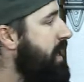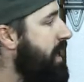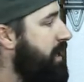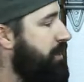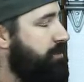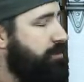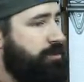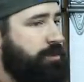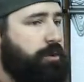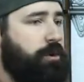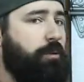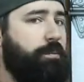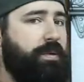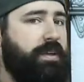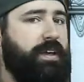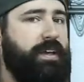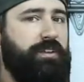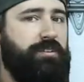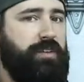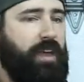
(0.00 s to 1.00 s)
At 0
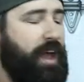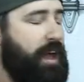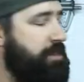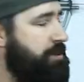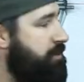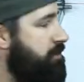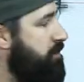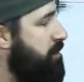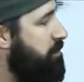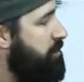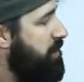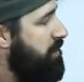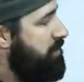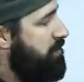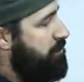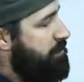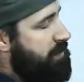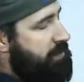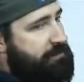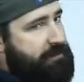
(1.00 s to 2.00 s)
psi, there's going to be a
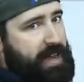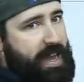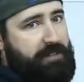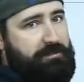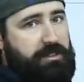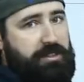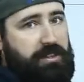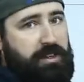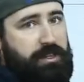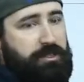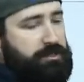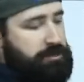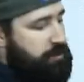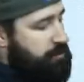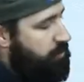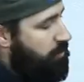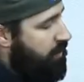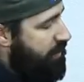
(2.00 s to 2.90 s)
little bit of cavitation